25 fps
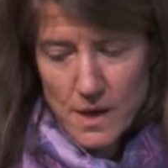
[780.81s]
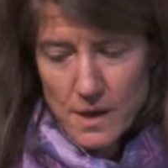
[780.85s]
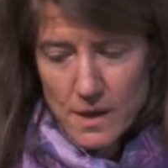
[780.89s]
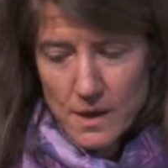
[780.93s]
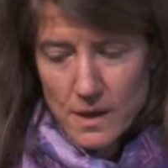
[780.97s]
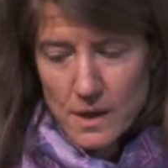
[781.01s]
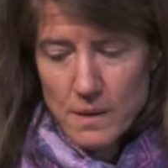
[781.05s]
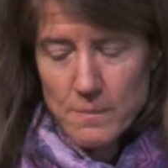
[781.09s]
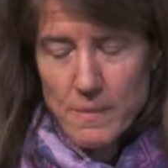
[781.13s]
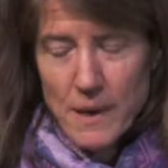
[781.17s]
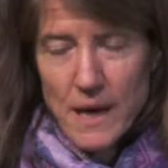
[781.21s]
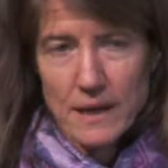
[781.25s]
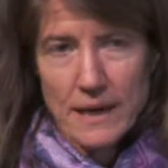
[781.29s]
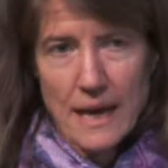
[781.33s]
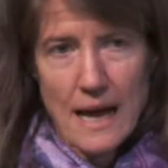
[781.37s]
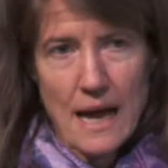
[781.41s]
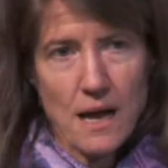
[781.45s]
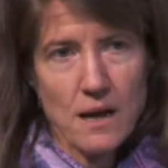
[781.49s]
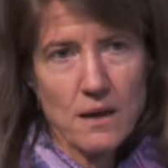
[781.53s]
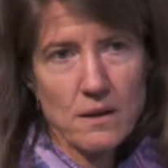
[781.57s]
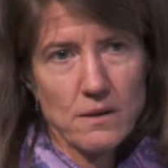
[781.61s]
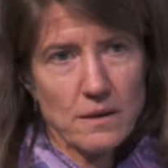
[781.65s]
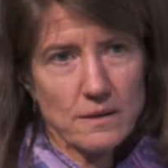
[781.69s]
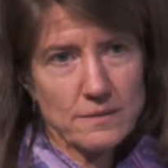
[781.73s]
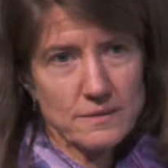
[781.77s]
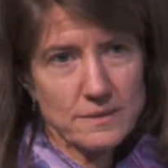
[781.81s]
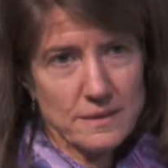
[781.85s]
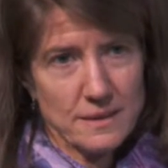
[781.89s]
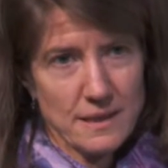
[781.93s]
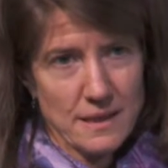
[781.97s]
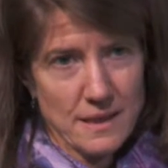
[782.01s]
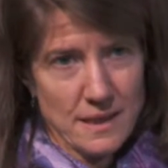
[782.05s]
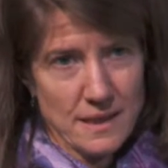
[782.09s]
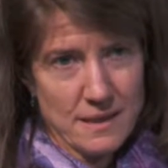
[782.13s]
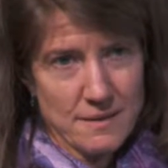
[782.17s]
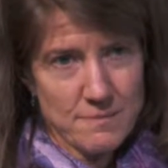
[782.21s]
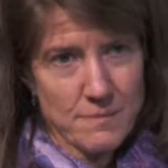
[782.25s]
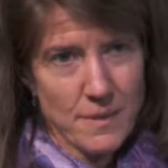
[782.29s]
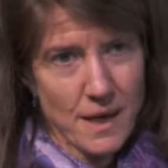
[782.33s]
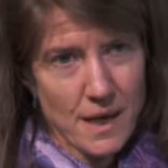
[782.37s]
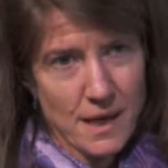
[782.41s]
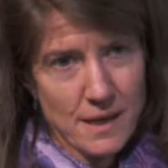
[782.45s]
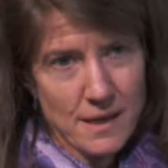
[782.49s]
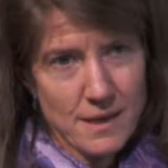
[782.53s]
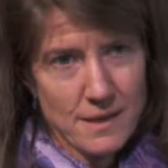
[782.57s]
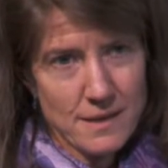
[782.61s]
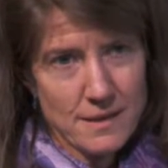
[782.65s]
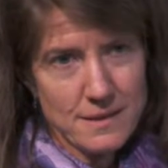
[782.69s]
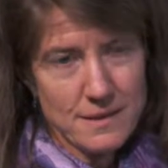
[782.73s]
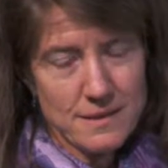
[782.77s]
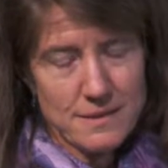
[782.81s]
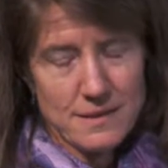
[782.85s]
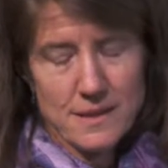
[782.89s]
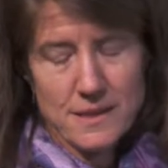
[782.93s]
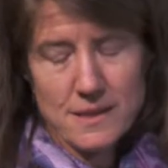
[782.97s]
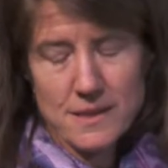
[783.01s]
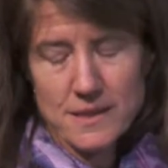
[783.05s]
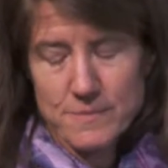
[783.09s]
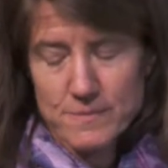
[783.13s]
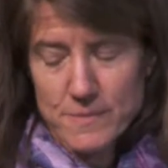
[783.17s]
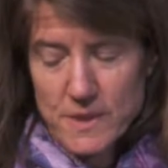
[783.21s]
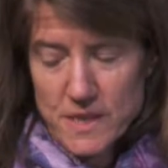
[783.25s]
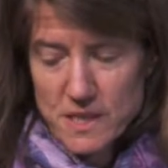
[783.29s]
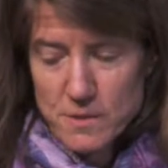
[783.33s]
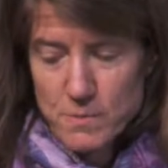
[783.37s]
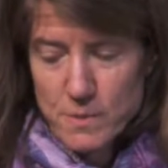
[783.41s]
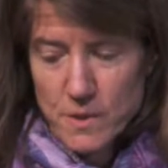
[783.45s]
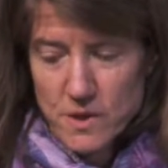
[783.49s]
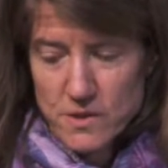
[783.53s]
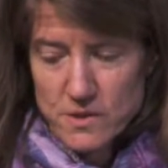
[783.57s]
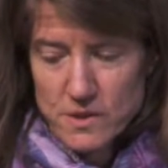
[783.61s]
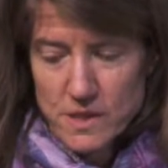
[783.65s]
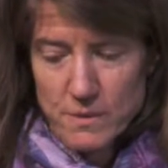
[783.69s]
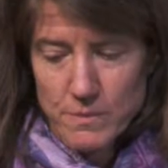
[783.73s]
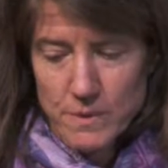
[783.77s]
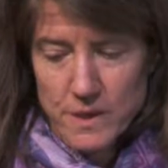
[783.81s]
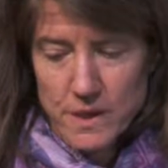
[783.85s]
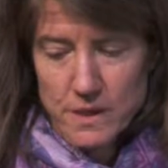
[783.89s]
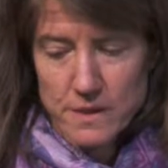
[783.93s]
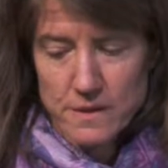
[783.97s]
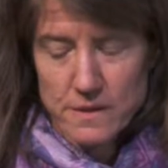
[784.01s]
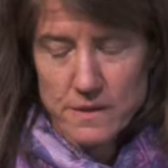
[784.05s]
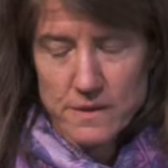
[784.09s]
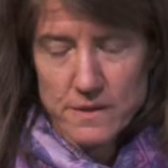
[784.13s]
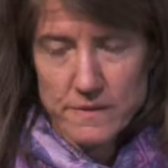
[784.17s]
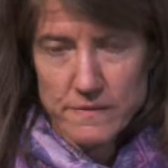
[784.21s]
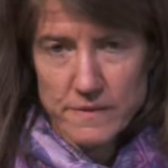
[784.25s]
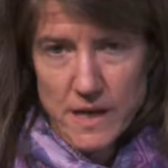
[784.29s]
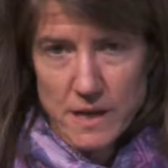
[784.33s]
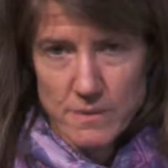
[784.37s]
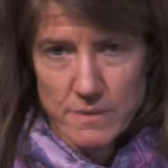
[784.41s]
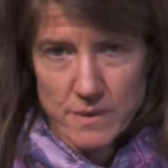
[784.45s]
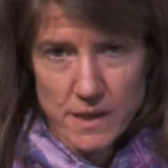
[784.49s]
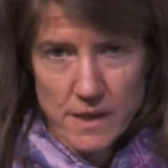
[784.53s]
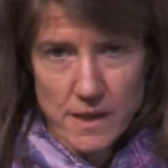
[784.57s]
about how, in my experience coming into the environmental